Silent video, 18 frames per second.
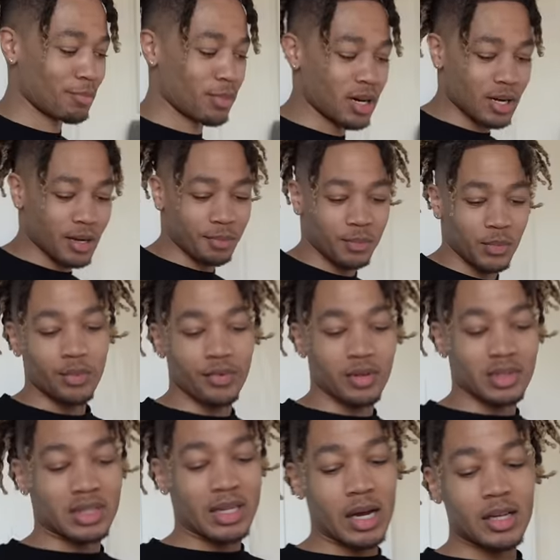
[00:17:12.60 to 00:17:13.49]
But we
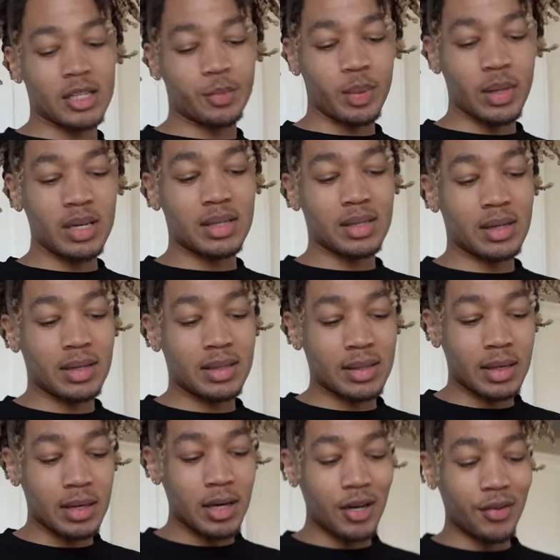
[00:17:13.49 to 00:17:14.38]
finna slap this piece in
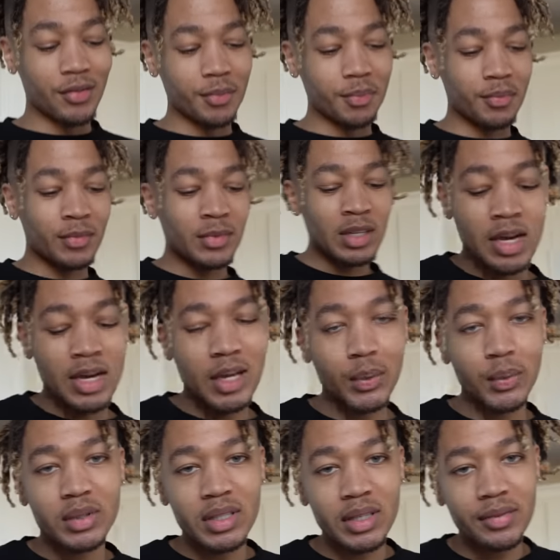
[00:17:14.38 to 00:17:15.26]
this oven, and
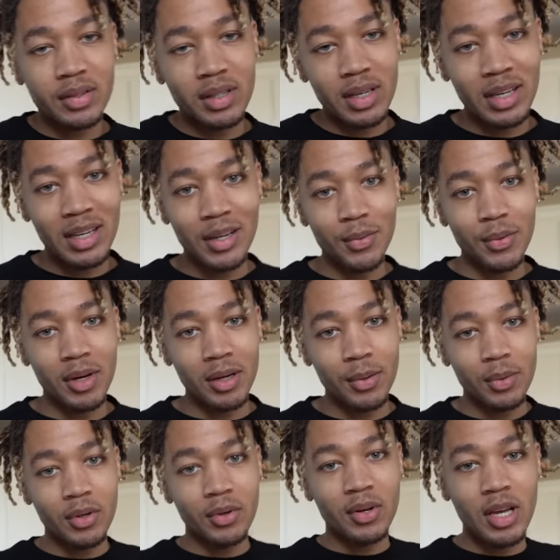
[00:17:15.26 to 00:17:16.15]
then once everything get
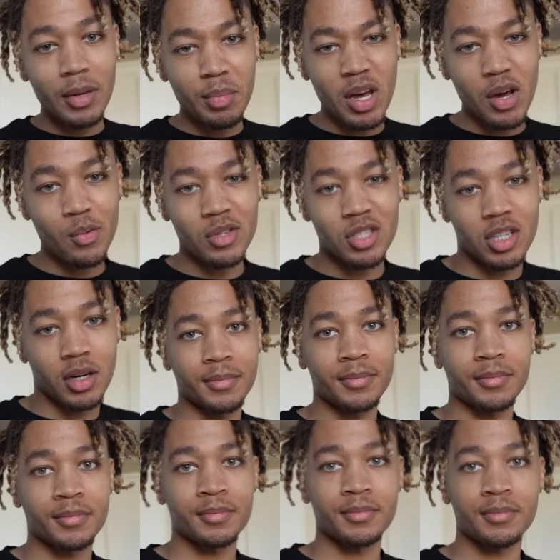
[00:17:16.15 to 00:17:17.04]
ready, we're gonna get back with you.
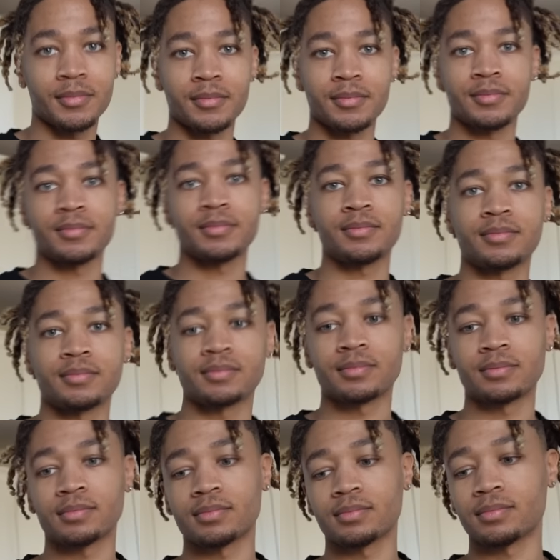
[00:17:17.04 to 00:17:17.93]
Kenny, tell them how we
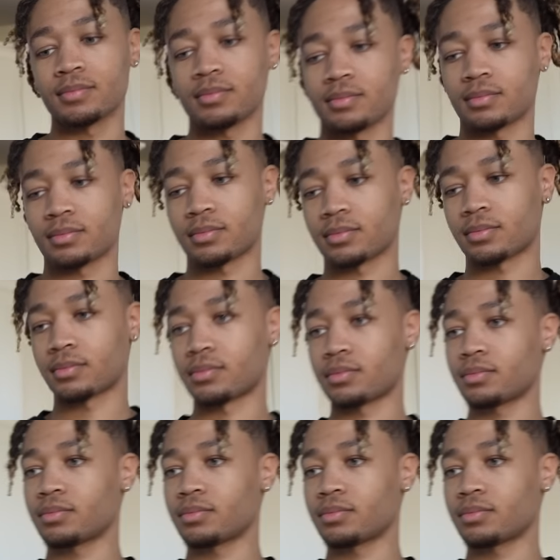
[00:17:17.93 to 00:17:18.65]
didn't eat none all